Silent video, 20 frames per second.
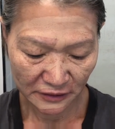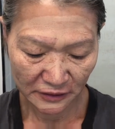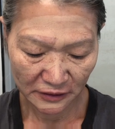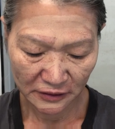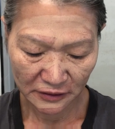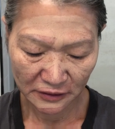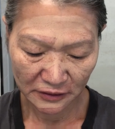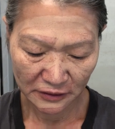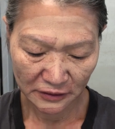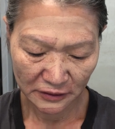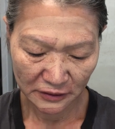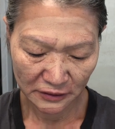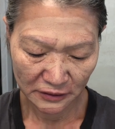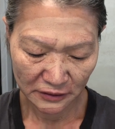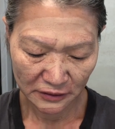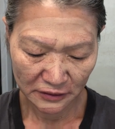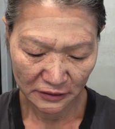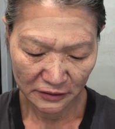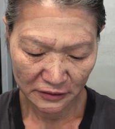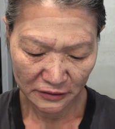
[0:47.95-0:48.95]

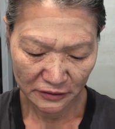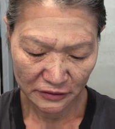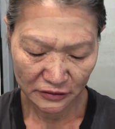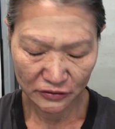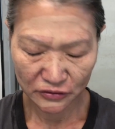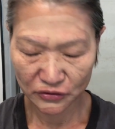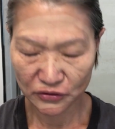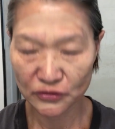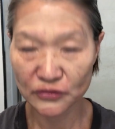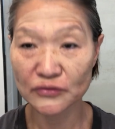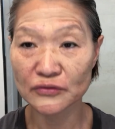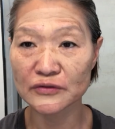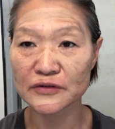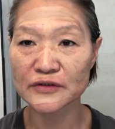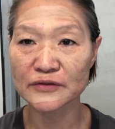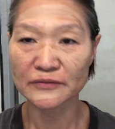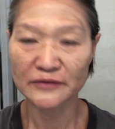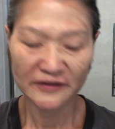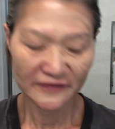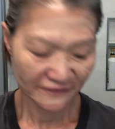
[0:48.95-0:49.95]
is
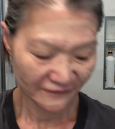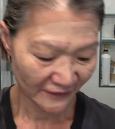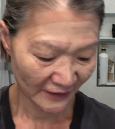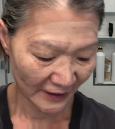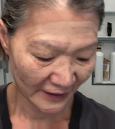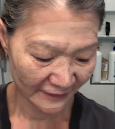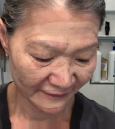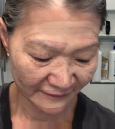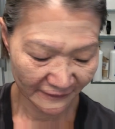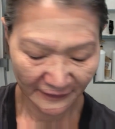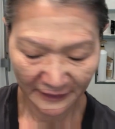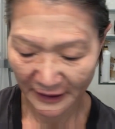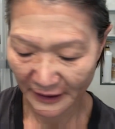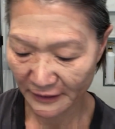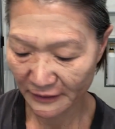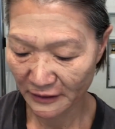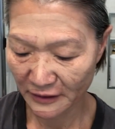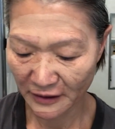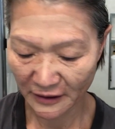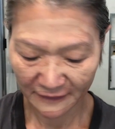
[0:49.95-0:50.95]
235. I
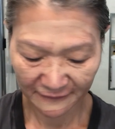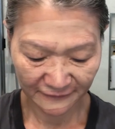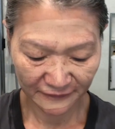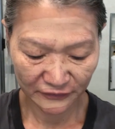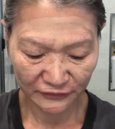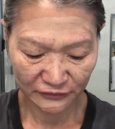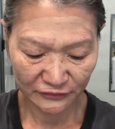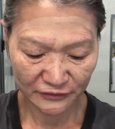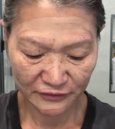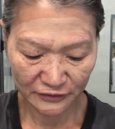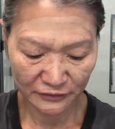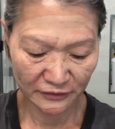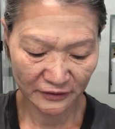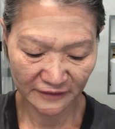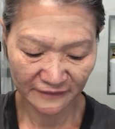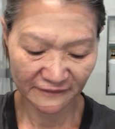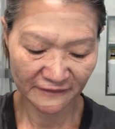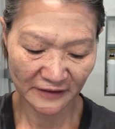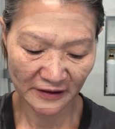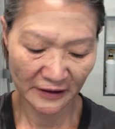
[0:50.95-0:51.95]
love
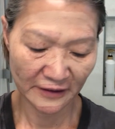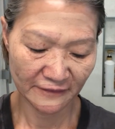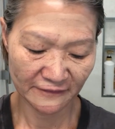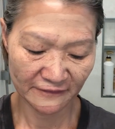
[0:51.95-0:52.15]
235.